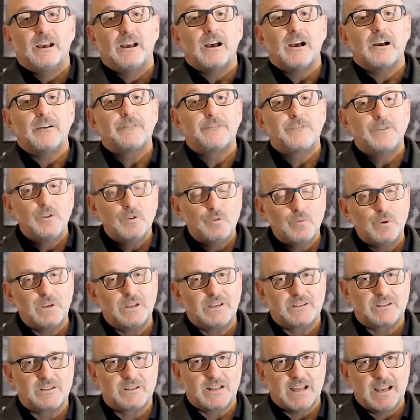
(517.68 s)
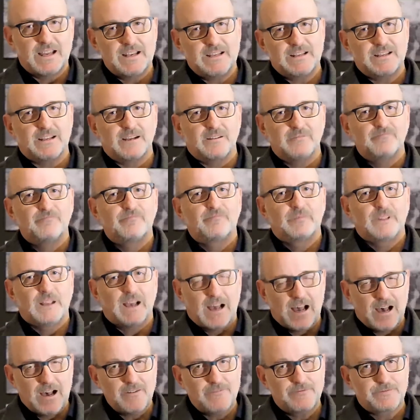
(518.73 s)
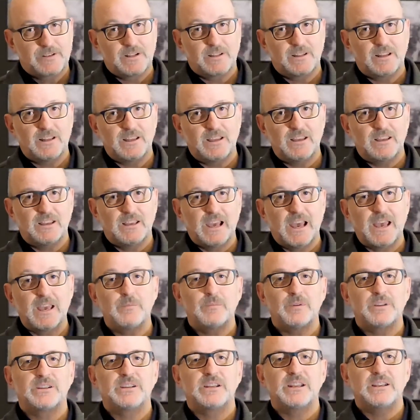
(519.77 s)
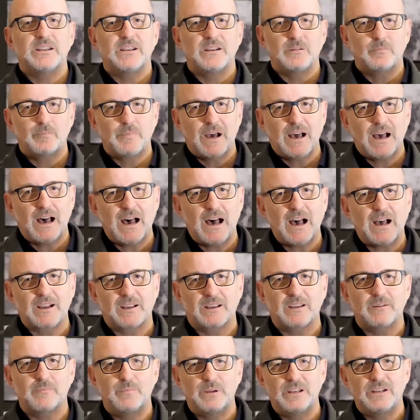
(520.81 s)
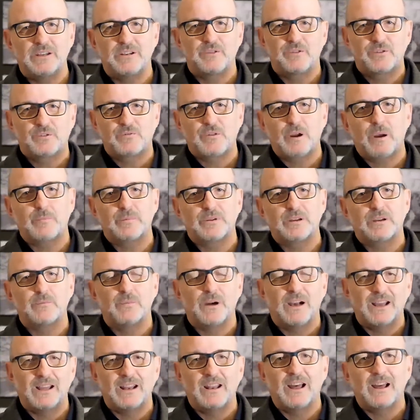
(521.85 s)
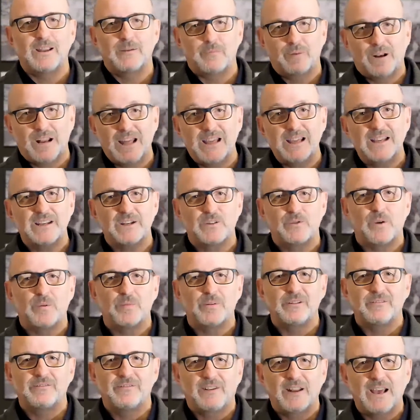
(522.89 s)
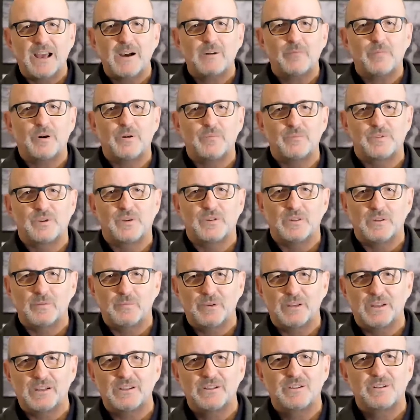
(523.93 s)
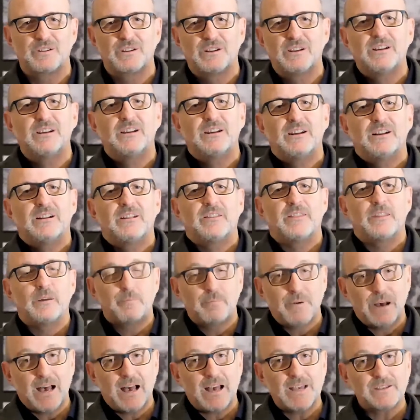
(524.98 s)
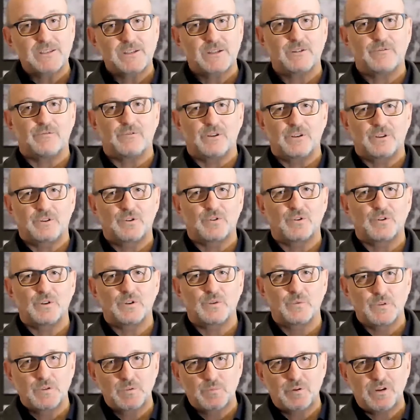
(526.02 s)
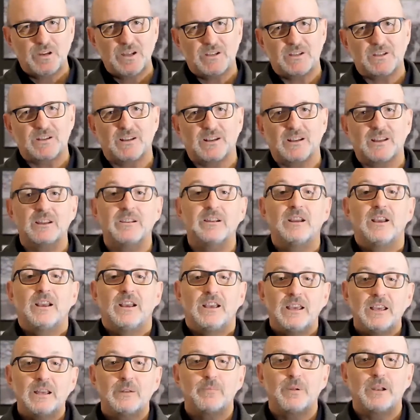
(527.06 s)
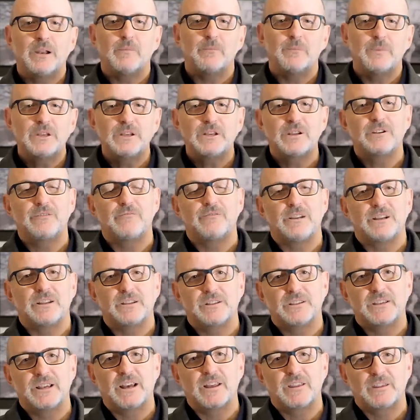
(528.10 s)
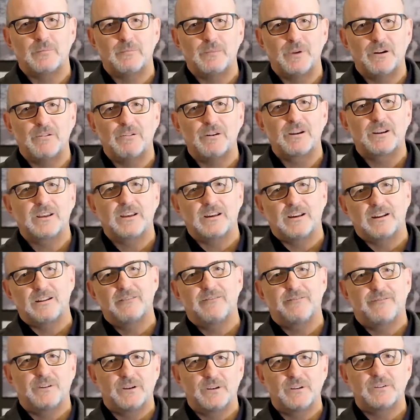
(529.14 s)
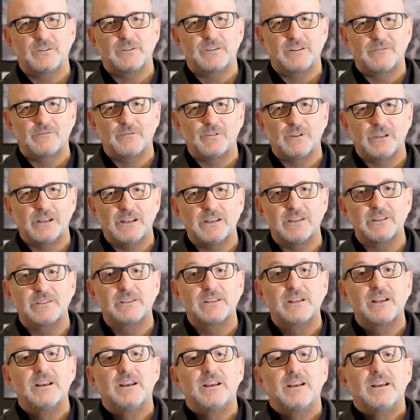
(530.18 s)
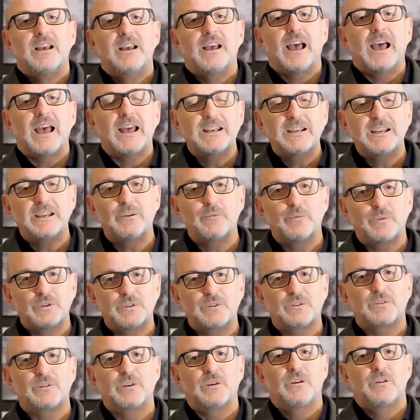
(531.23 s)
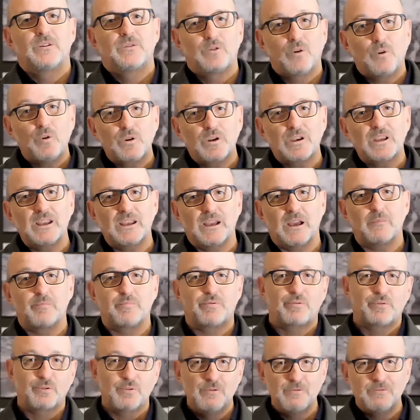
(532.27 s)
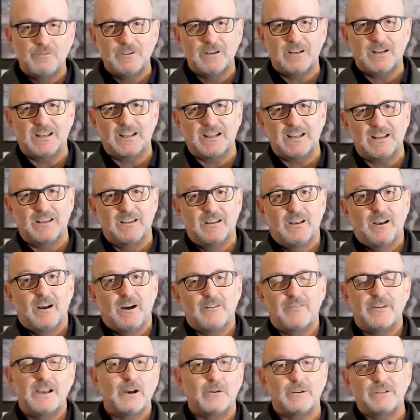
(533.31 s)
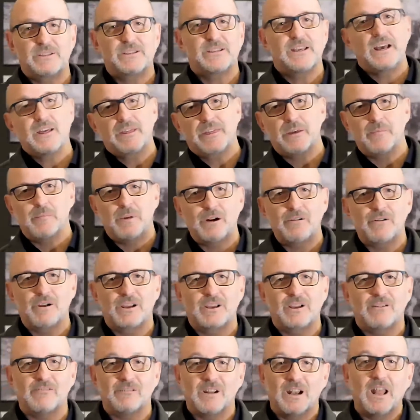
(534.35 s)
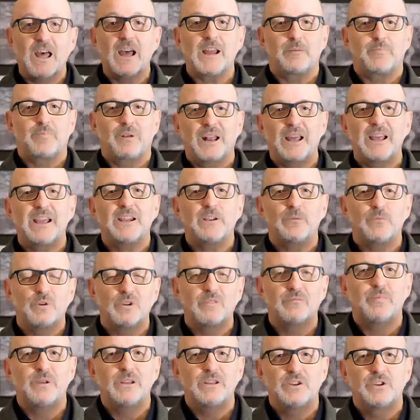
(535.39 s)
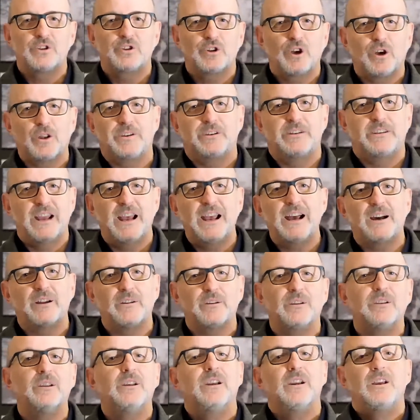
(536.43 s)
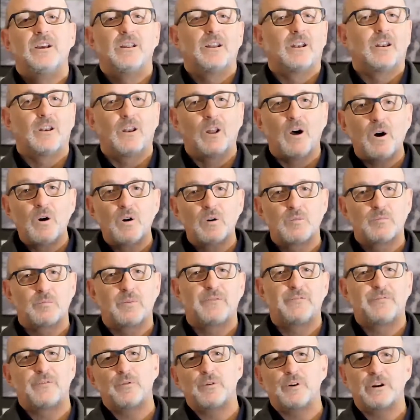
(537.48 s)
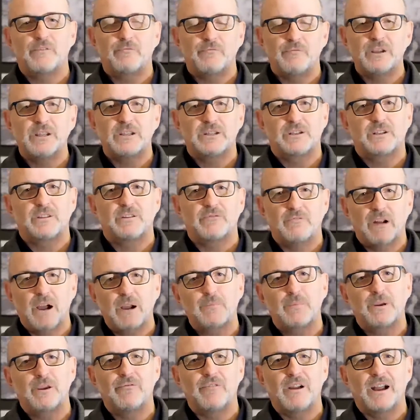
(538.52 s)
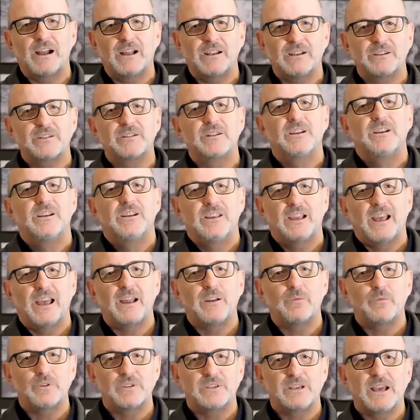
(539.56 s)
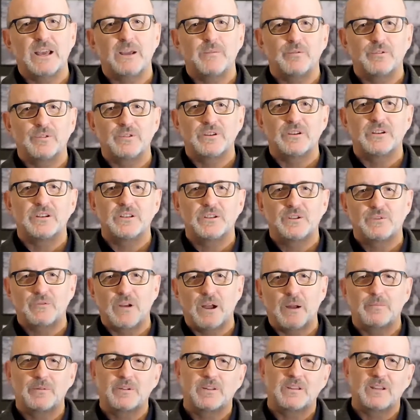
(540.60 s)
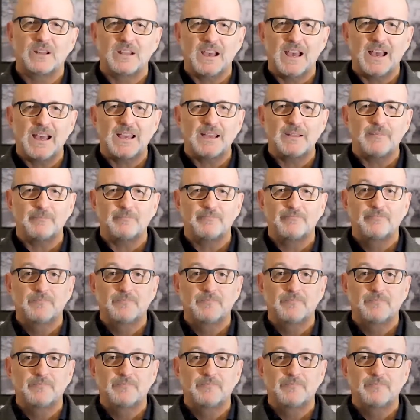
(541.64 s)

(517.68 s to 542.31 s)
A few weeks later, after the game at Eden Park had been disrupted by a light plane dropping flower bombs on the pitch, the pastor at church was preaching, and he had been a missionary in South America for several years, and he was talking approvingly of how in South America a light plane would have been shot down long before it reached the rugby ground and was able to disrupt the game.